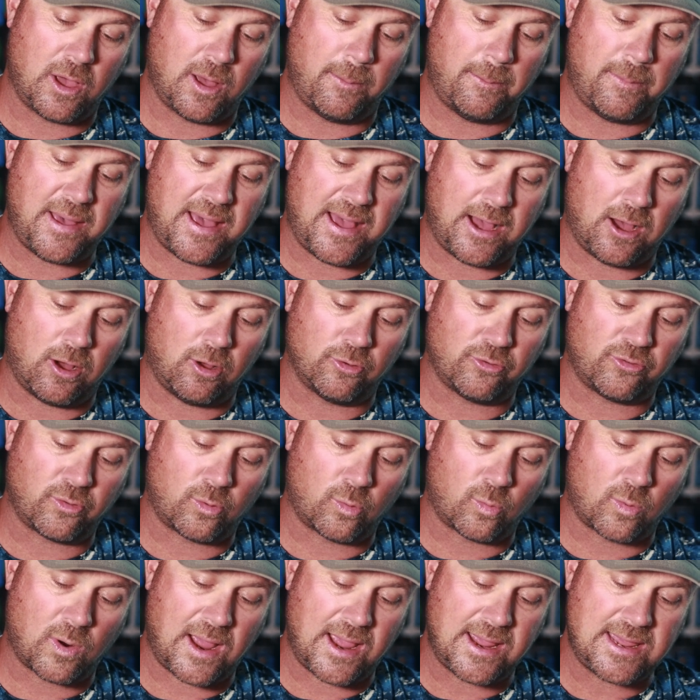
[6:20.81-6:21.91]
about
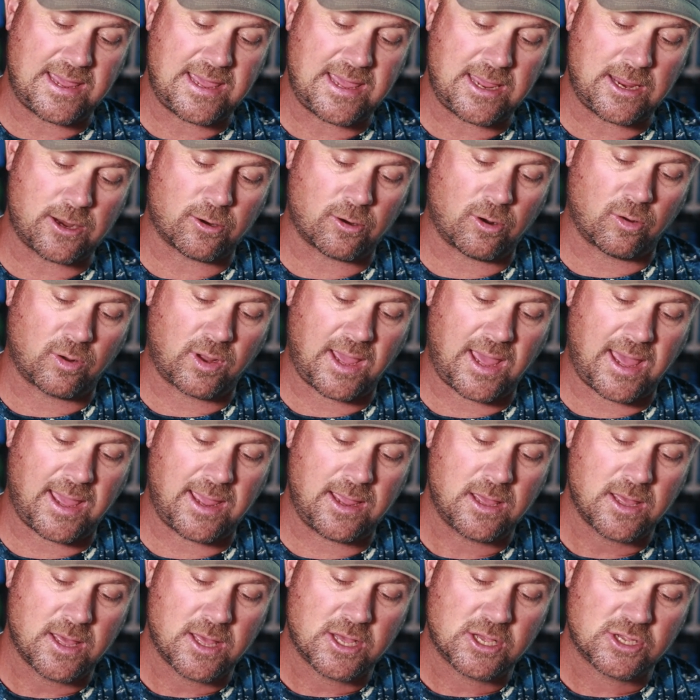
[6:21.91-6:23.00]
right here,
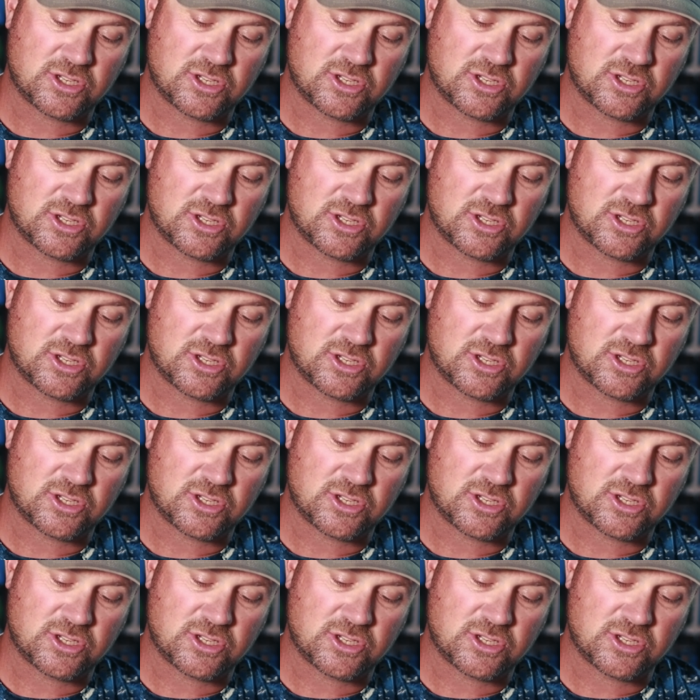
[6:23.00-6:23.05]
okay?